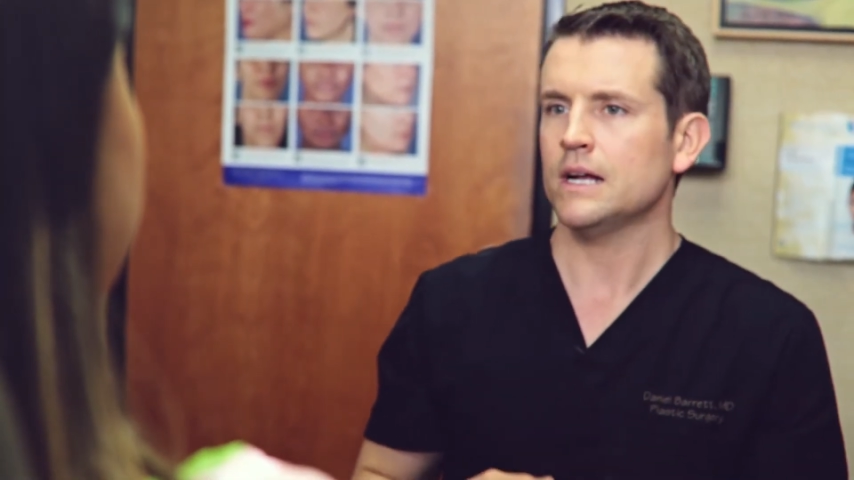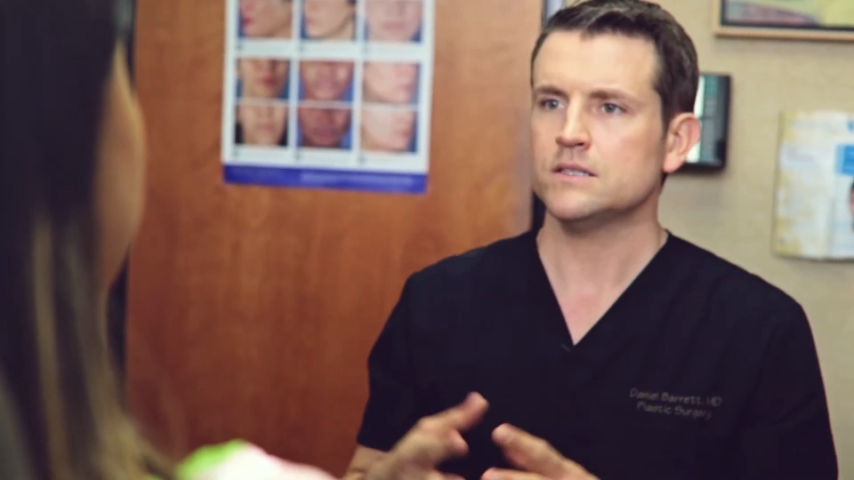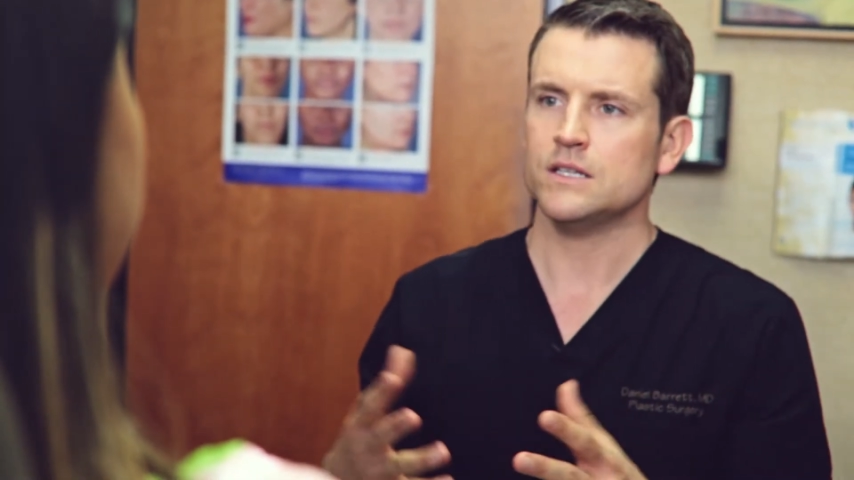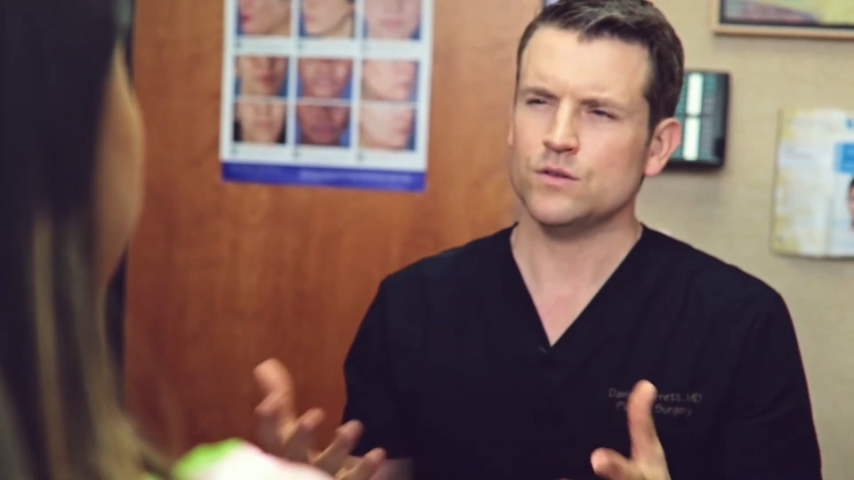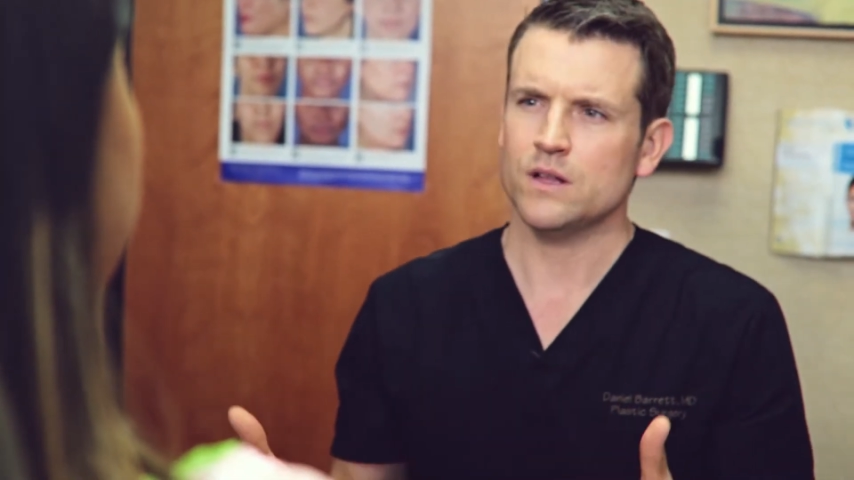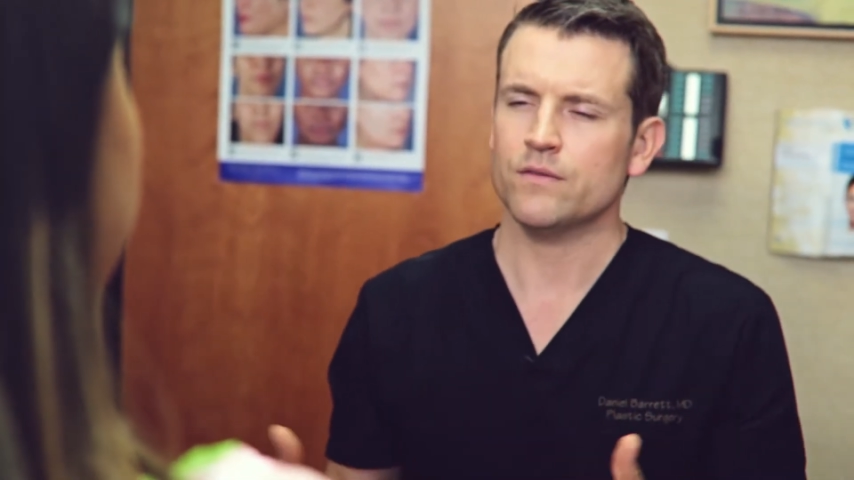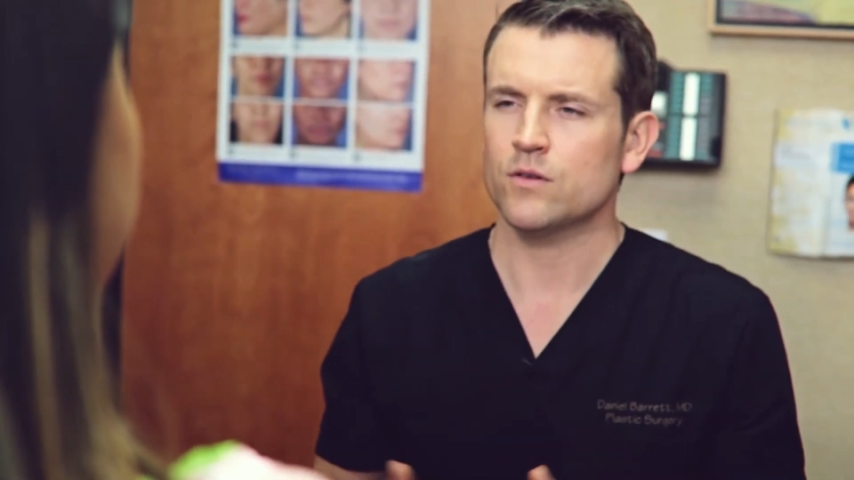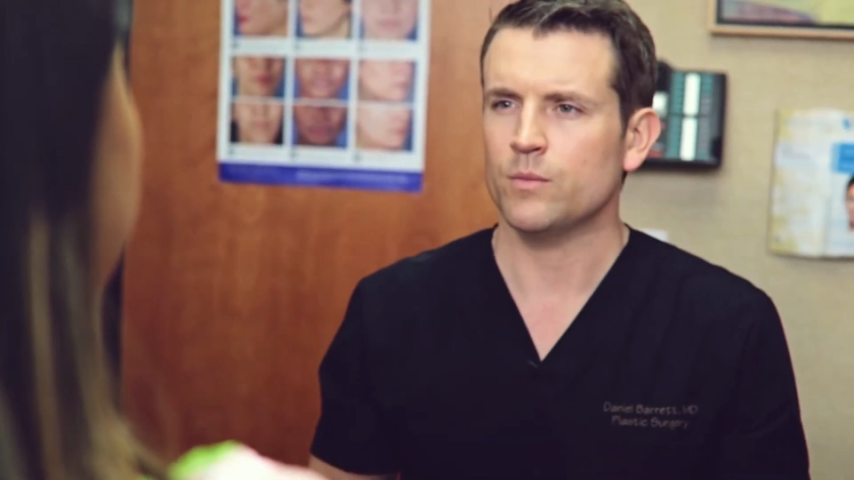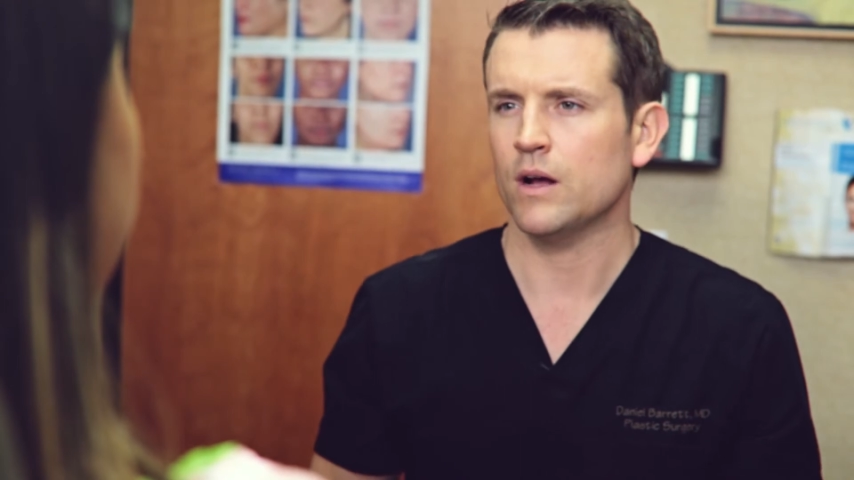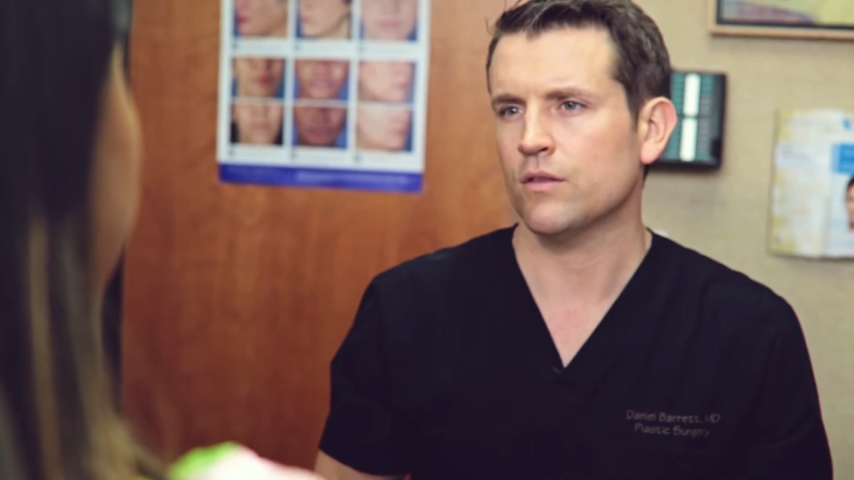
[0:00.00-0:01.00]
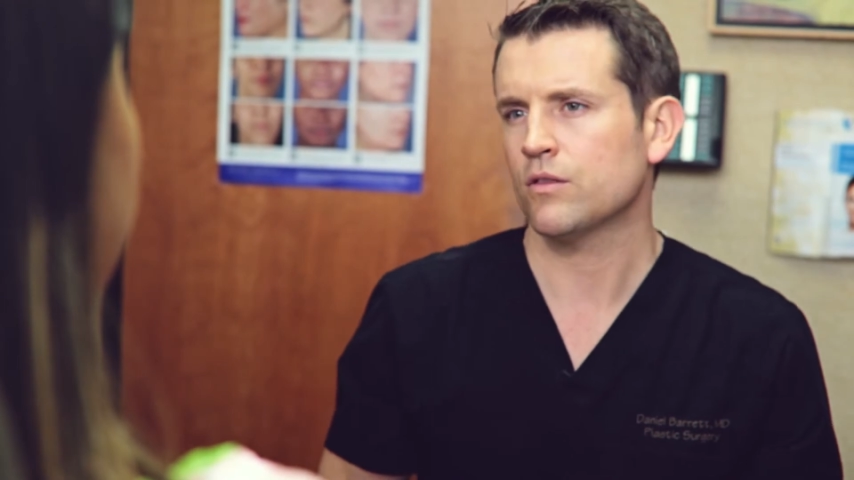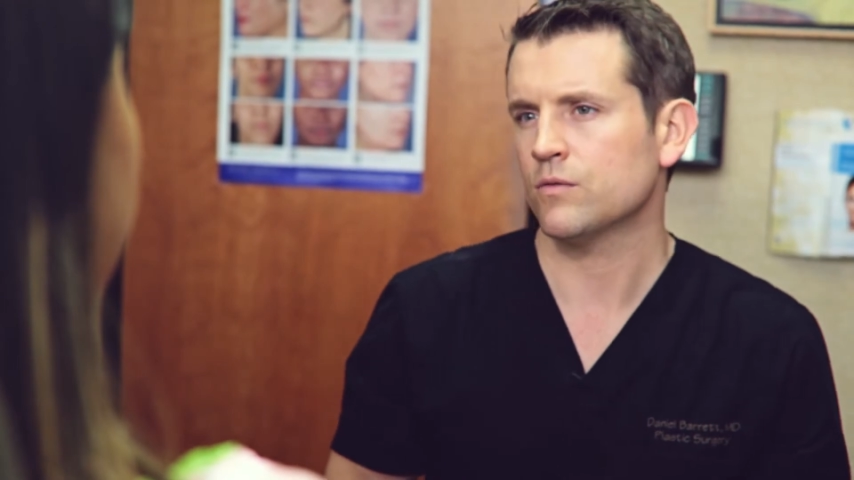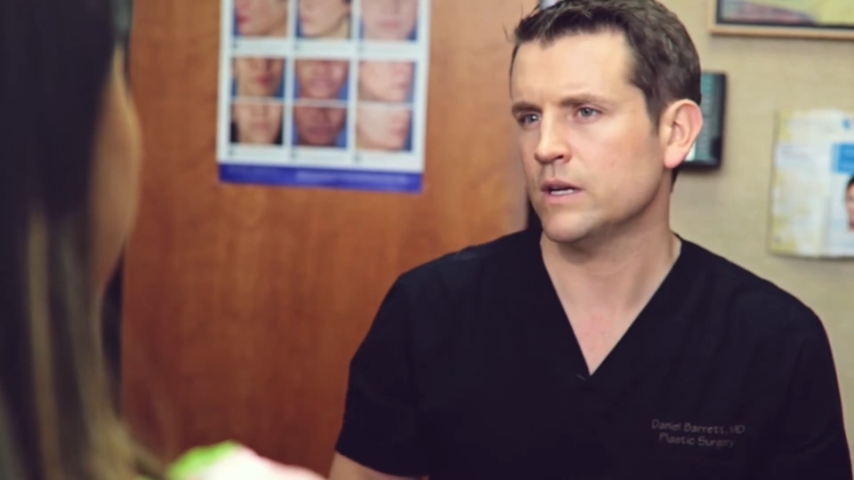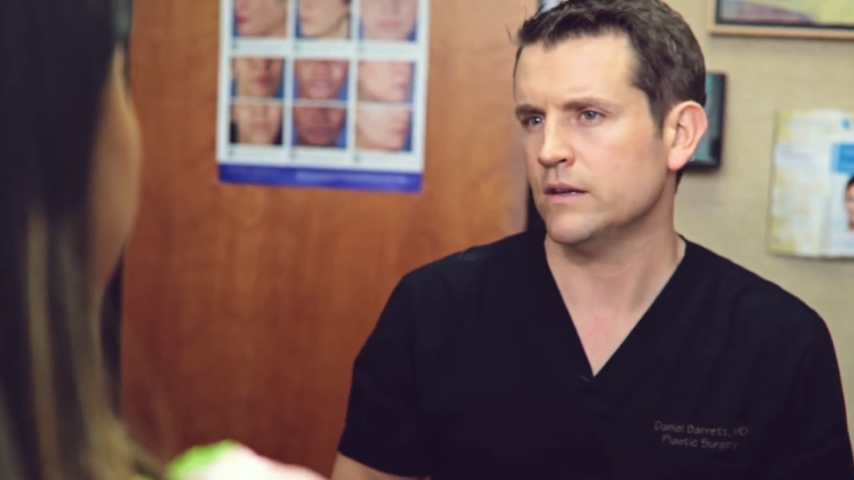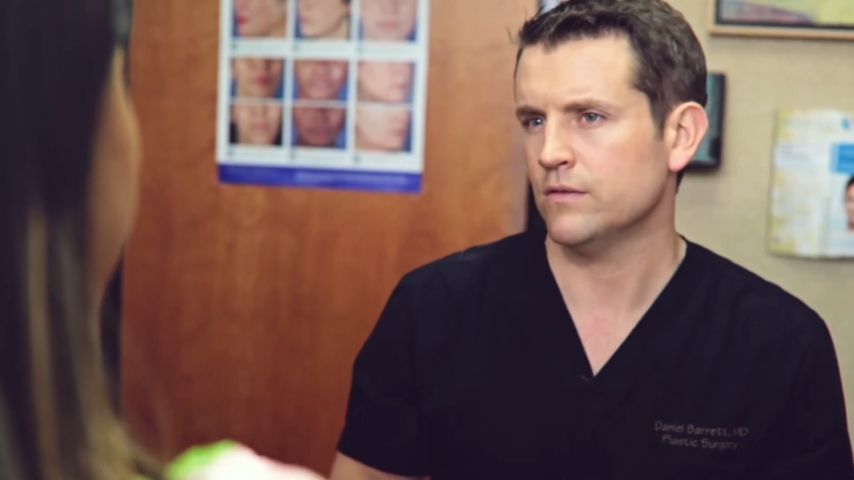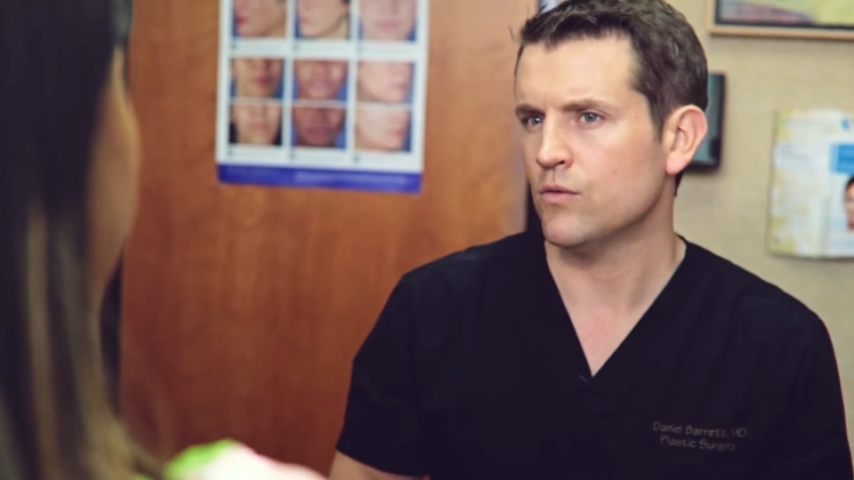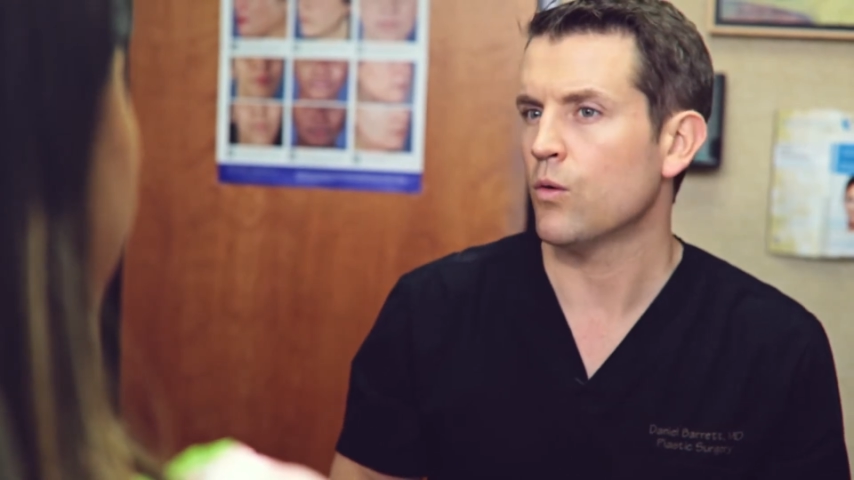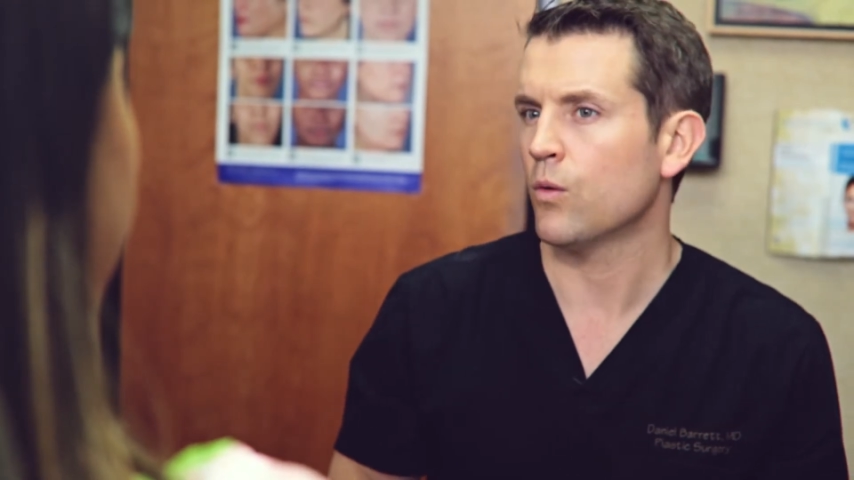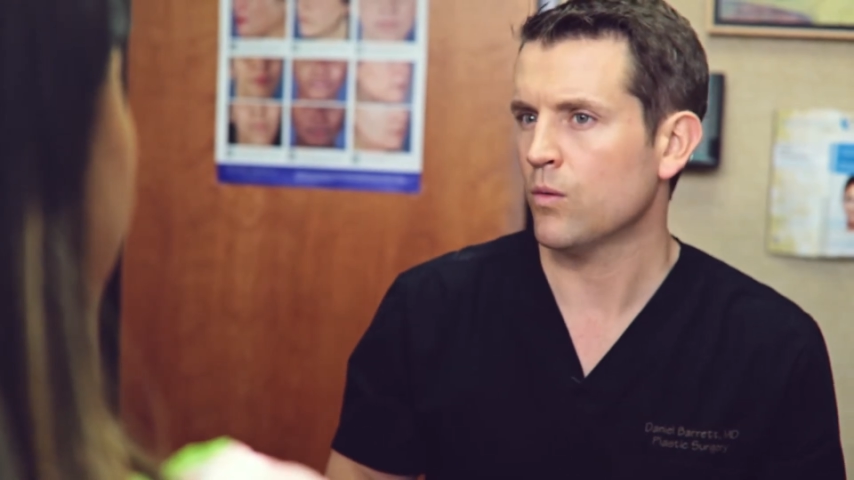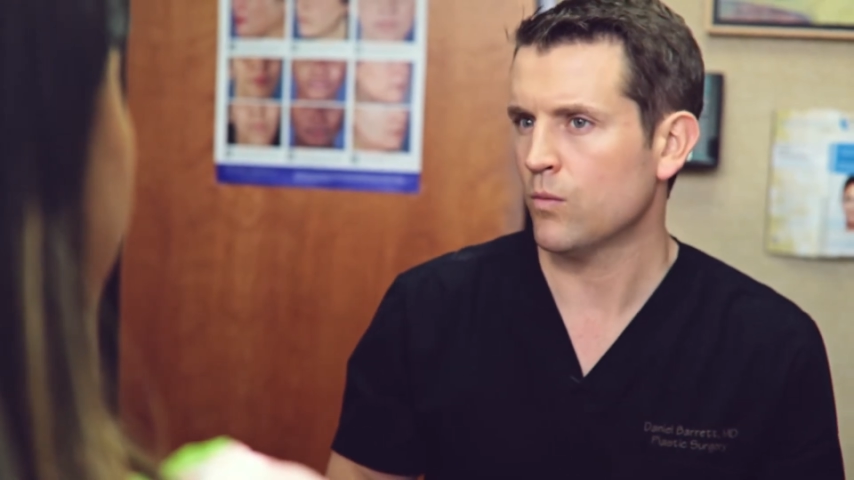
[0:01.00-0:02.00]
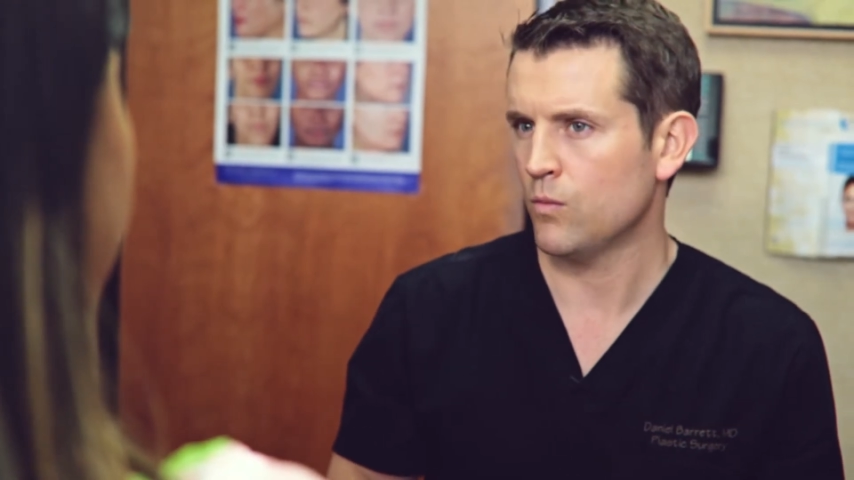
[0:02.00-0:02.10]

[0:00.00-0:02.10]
I'd say do that for about 3 to 4